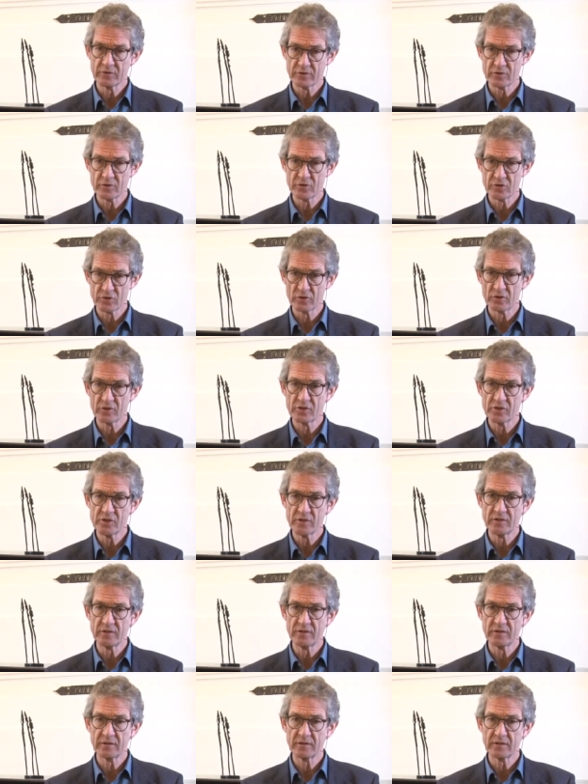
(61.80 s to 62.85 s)
on the
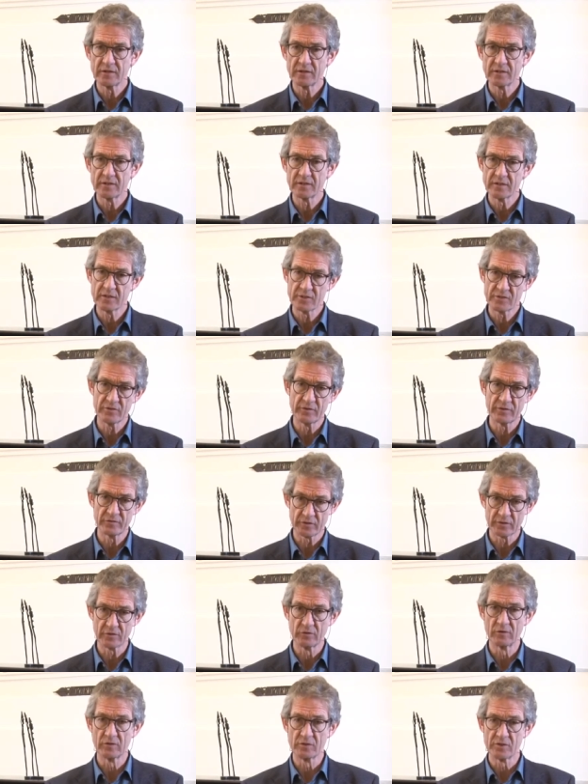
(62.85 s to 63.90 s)
sociology and history of
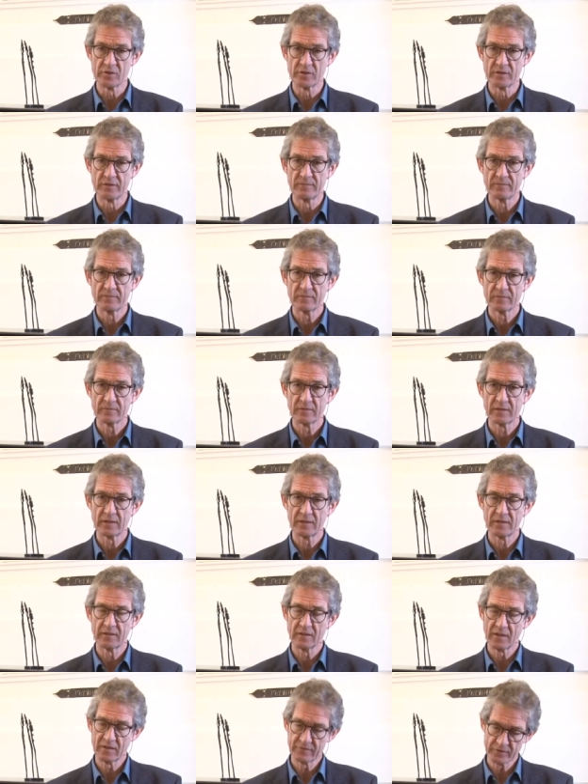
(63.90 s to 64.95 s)
technology.
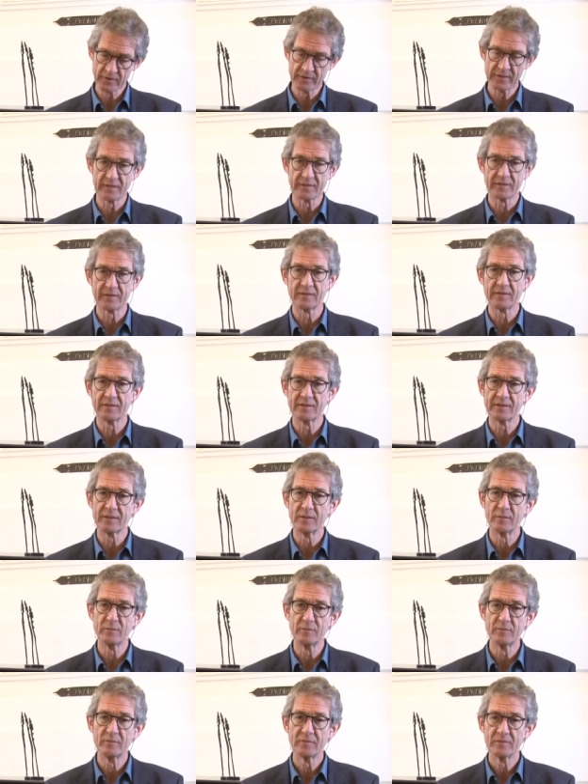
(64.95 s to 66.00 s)
And after that I
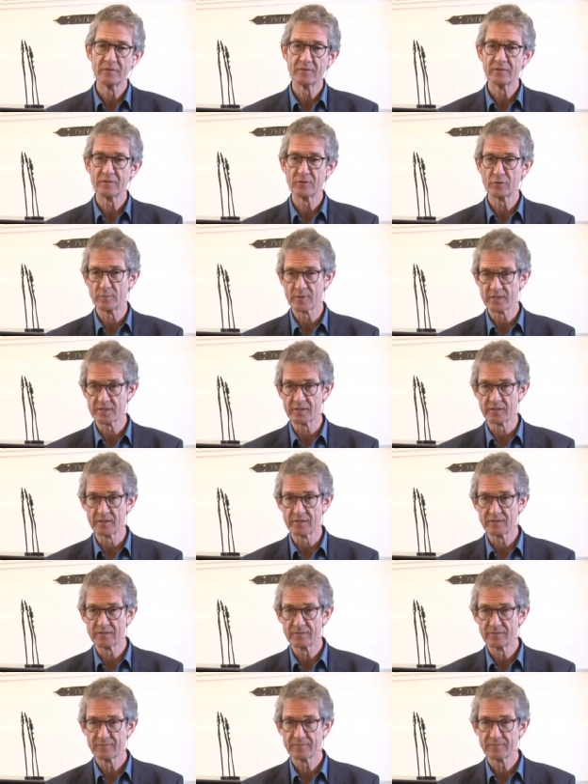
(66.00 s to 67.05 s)
came to Maastricht.